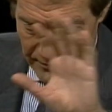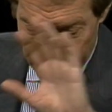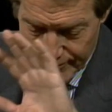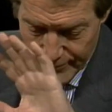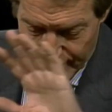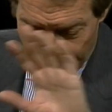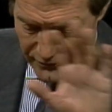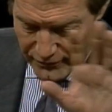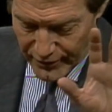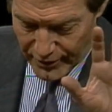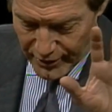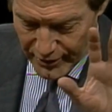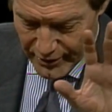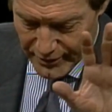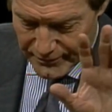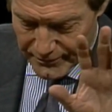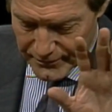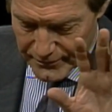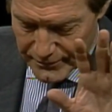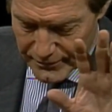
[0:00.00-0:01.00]
from
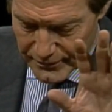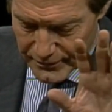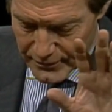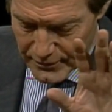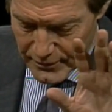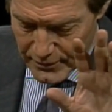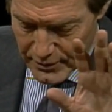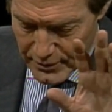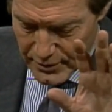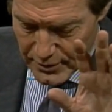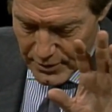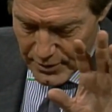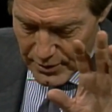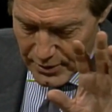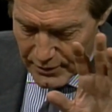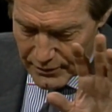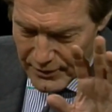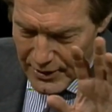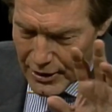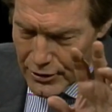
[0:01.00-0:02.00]
afar,
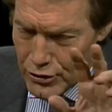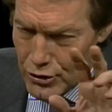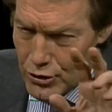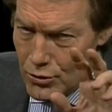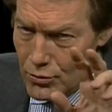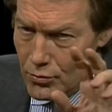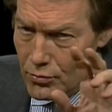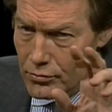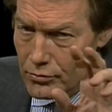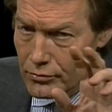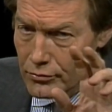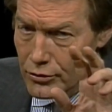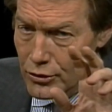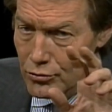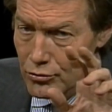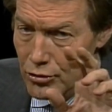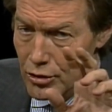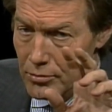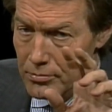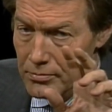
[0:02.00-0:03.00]
that you
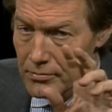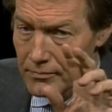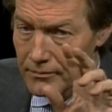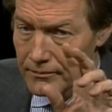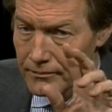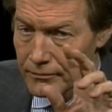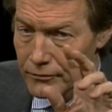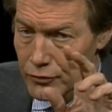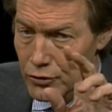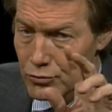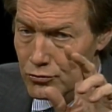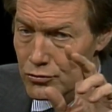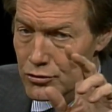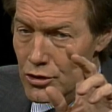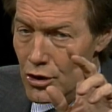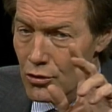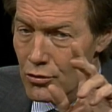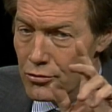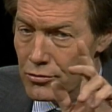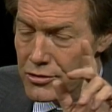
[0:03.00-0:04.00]
you are you
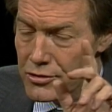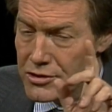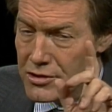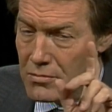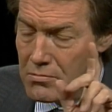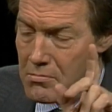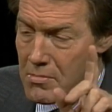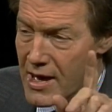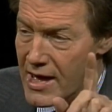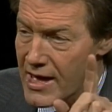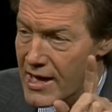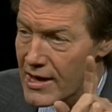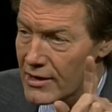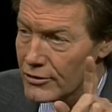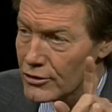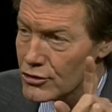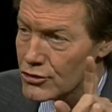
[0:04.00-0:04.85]
don't demand a